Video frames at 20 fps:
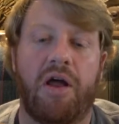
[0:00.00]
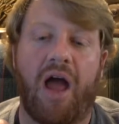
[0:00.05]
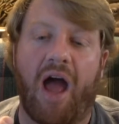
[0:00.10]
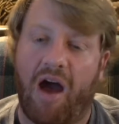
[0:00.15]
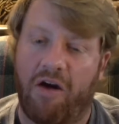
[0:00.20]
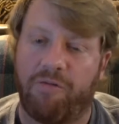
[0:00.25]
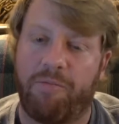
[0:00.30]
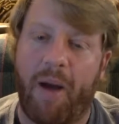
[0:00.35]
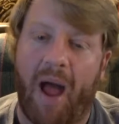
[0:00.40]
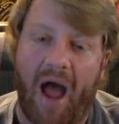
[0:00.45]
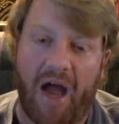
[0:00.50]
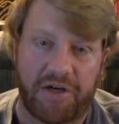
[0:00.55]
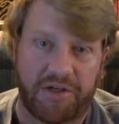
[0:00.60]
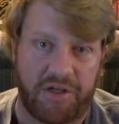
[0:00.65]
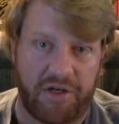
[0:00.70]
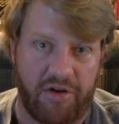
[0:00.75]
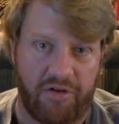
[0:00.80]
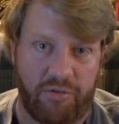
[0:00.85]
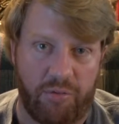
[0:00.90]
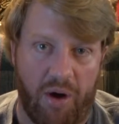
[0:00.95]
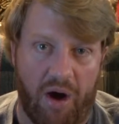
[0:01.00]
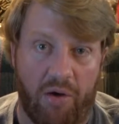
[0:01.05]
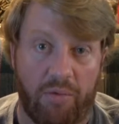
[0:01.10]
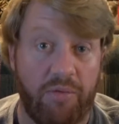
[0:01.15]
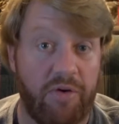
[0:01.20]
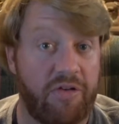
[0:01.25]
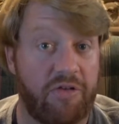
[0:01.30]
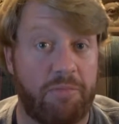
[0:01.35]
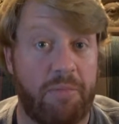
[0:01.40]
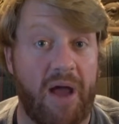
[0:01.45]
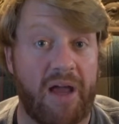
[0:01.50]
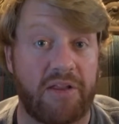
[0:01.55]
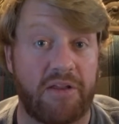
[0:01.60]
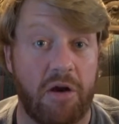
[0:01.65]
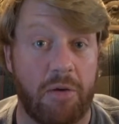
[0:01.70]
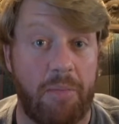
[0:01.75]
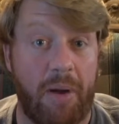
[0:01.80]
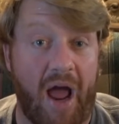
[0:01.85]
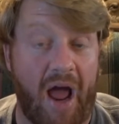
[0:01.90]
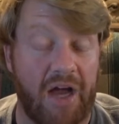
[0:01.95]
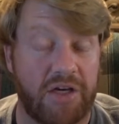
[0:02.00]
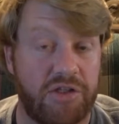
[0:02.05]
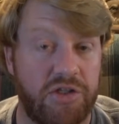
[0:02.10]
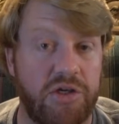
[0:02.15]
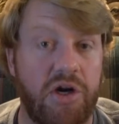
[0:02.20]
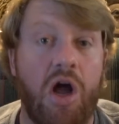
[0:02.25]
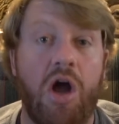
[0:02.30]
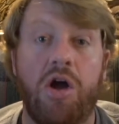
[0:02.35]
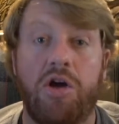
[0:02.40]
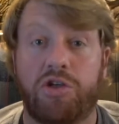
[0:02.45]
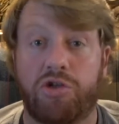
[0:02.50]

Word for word: have passion as well. Respect their passion.